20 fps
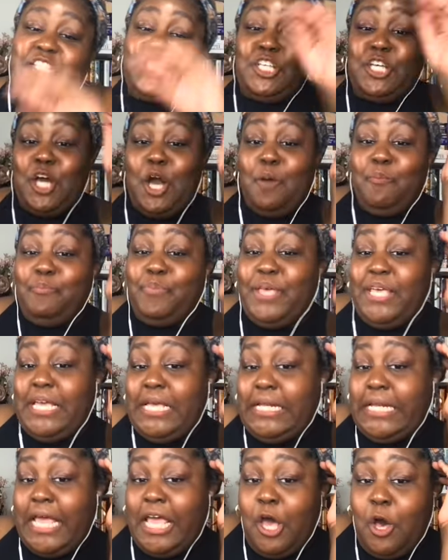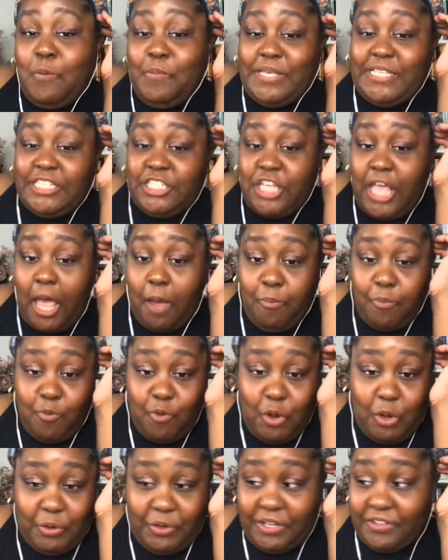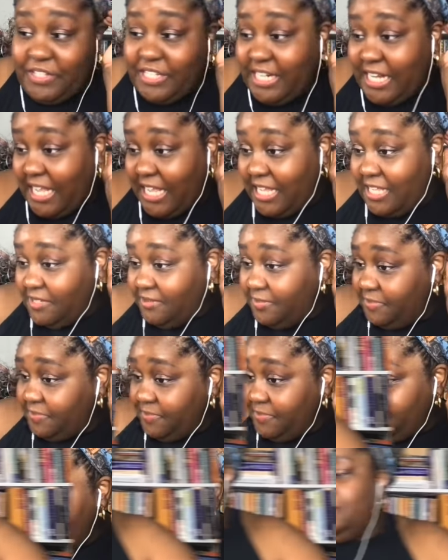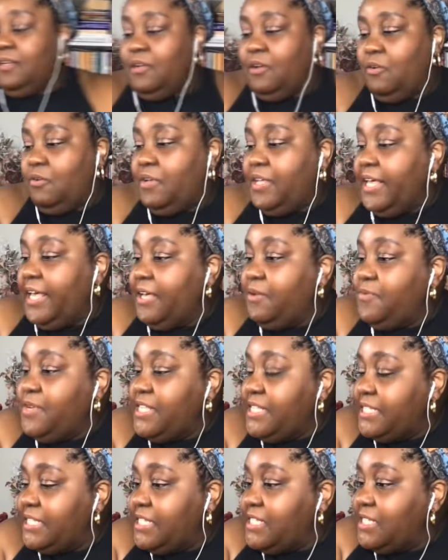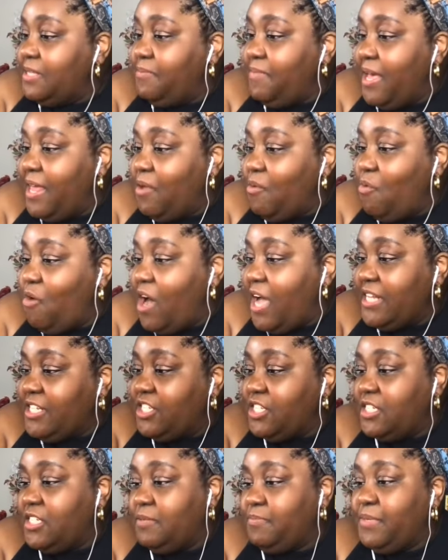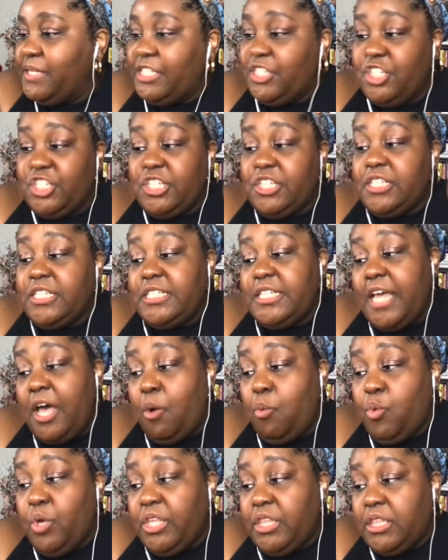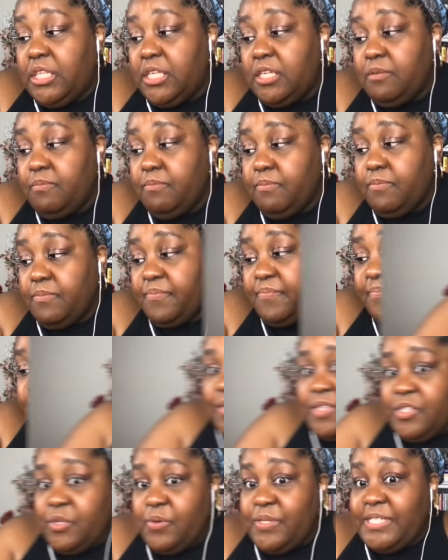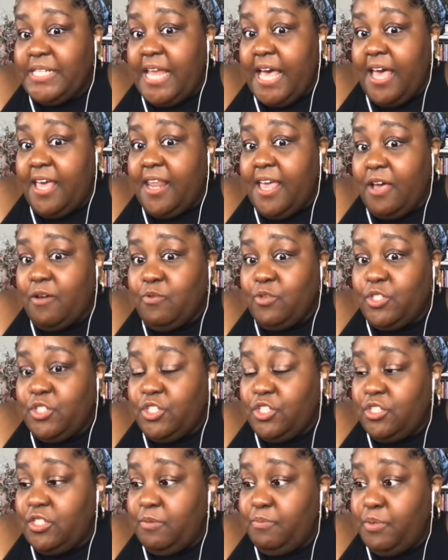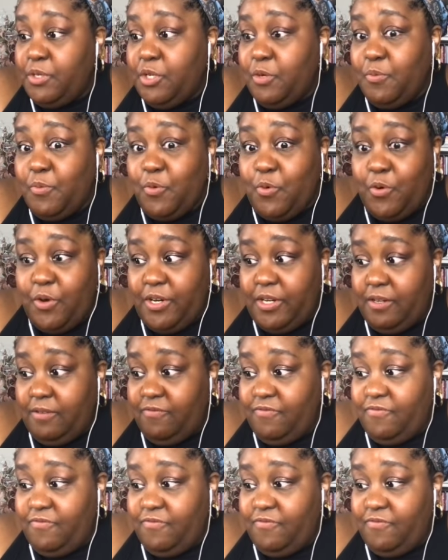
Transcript: she's going to be Naomi's chaperone on the date. Okay, we see somebody watching them, but Jill is not with them. So it's 9 hours to the billboard